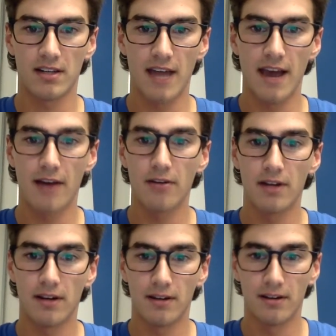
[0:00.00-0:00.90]
down
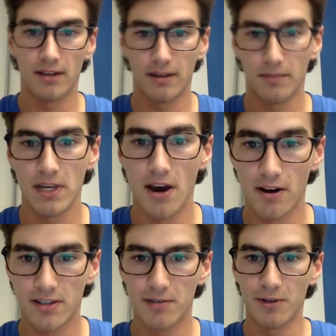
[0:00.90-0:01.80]
and be
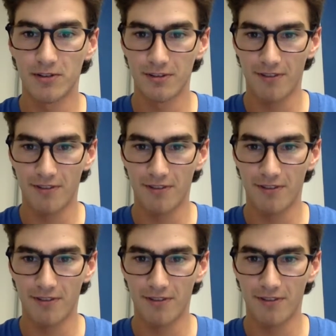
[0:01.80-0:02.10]
honest about your